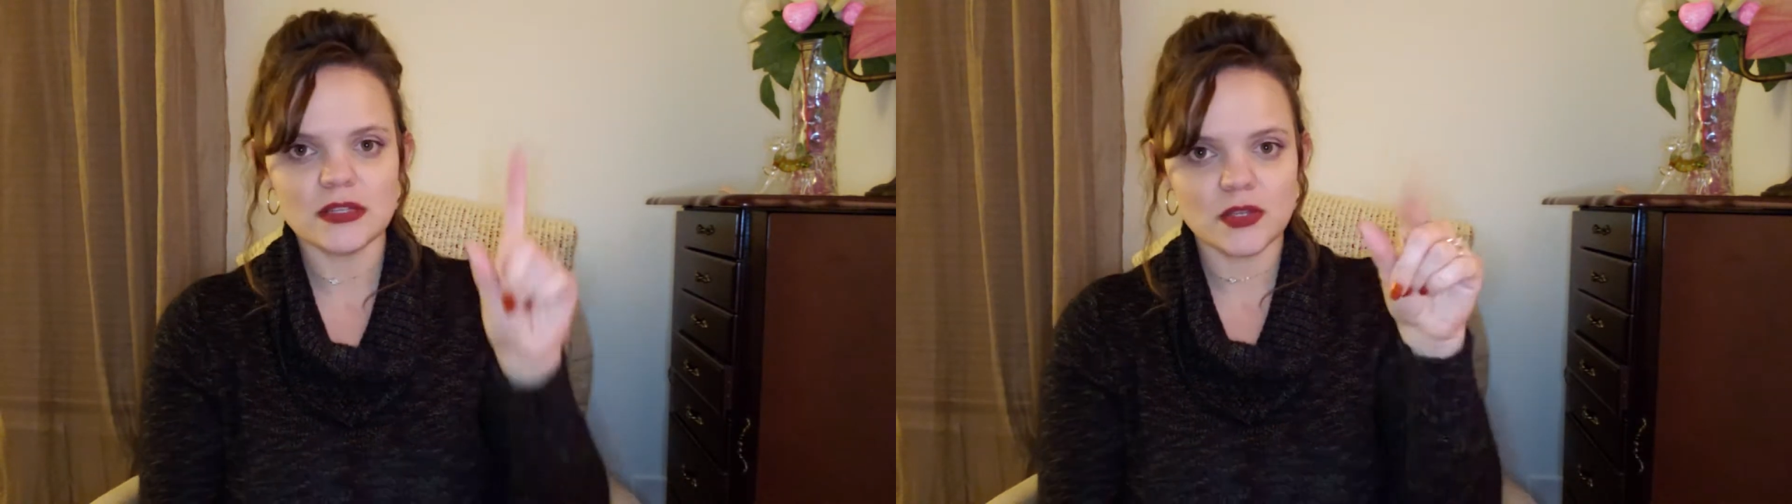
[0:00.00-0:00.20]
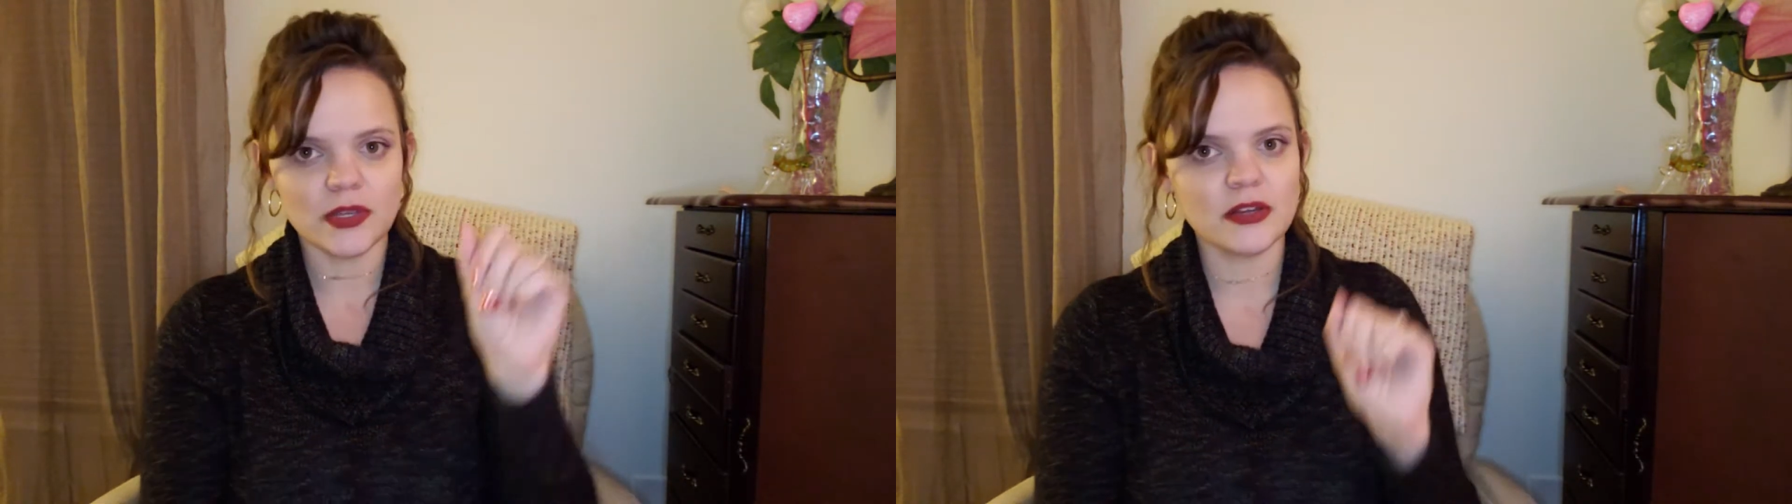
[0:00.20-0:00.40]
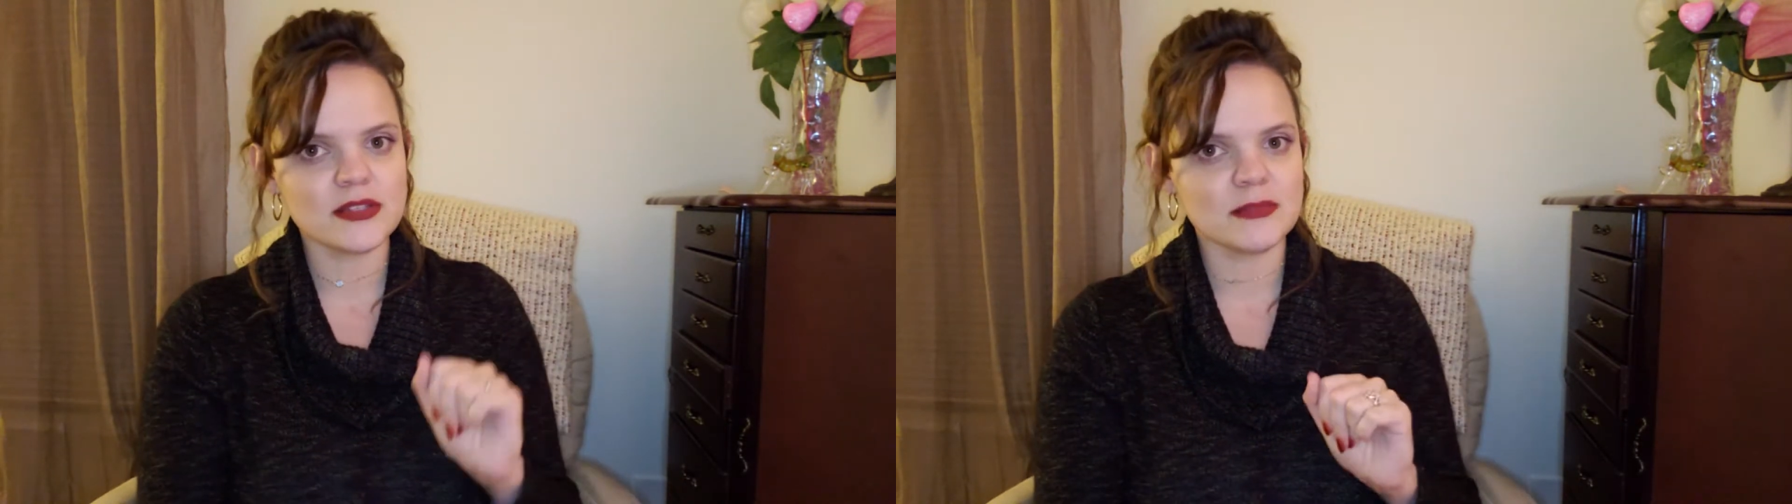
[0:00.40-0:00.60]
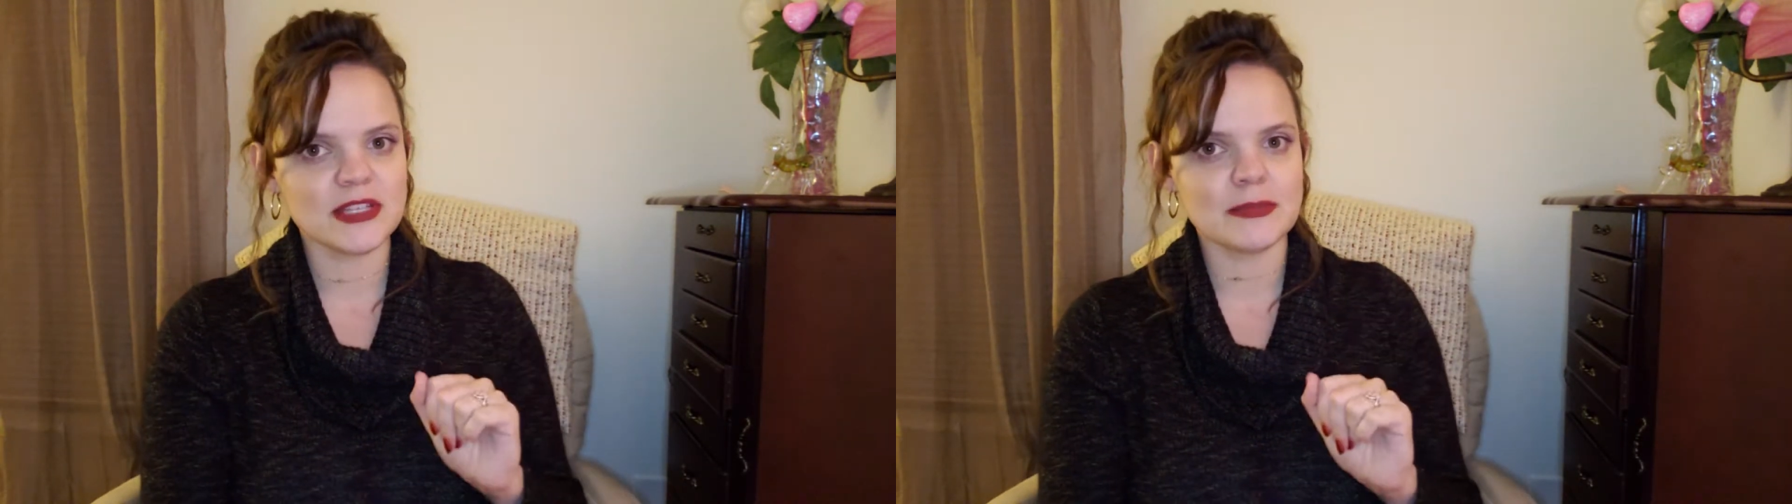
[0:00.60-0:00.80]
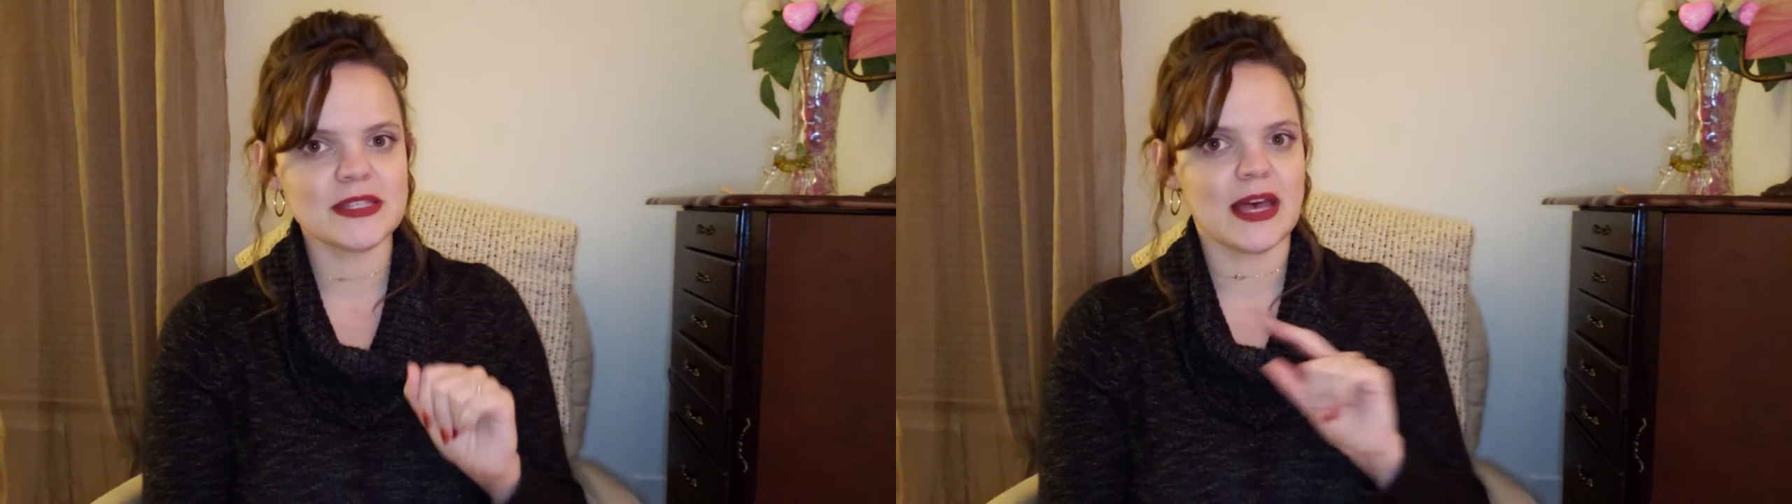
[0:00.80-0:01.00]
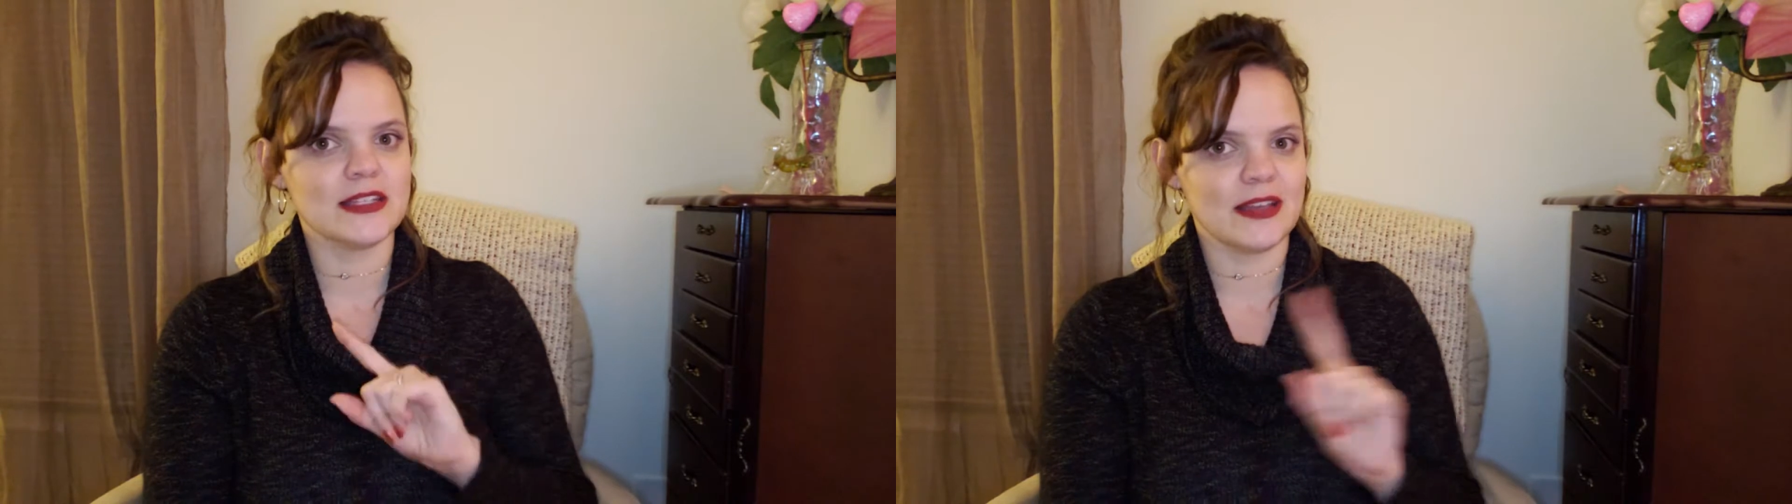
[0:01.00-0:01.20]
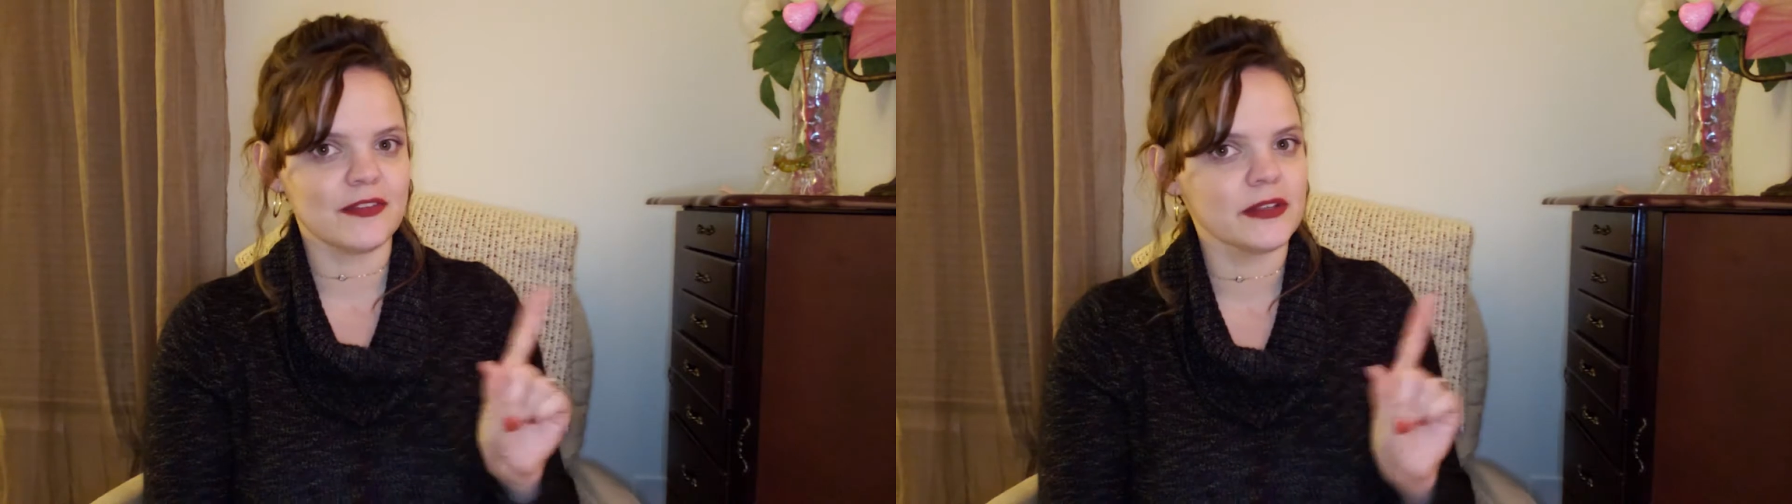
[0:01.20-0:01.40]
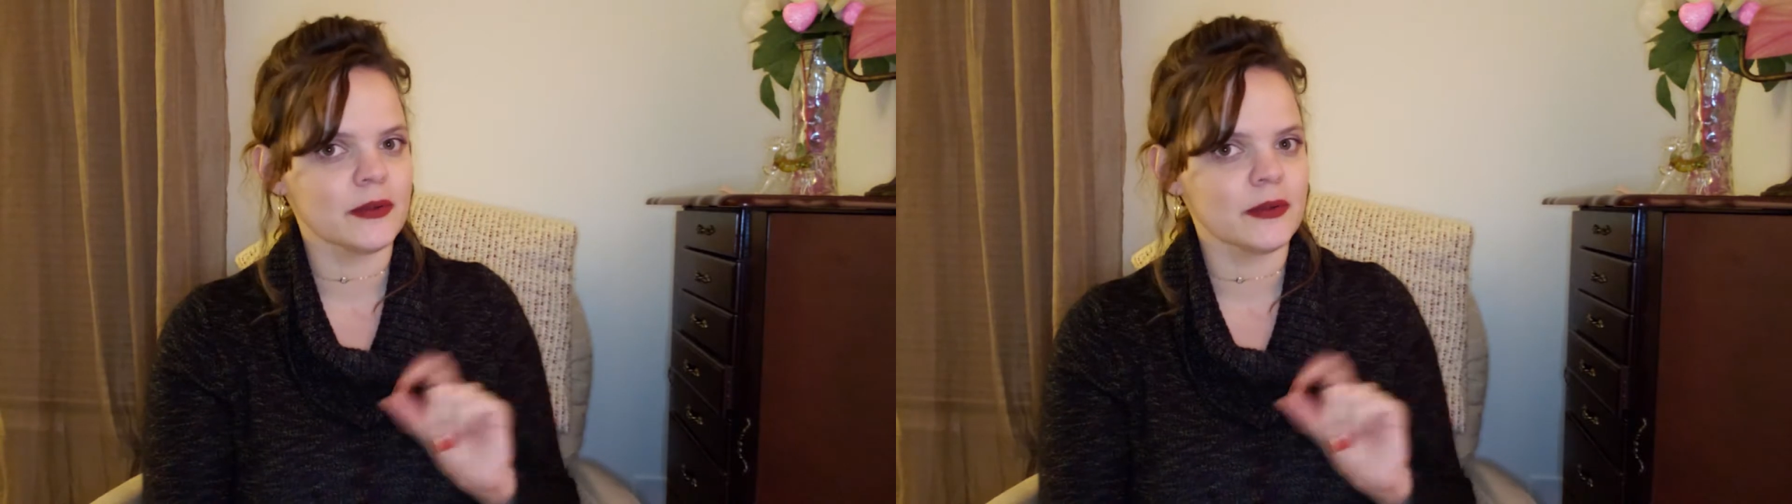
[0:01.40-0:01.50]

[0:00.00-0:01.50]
So here are some tips that definitely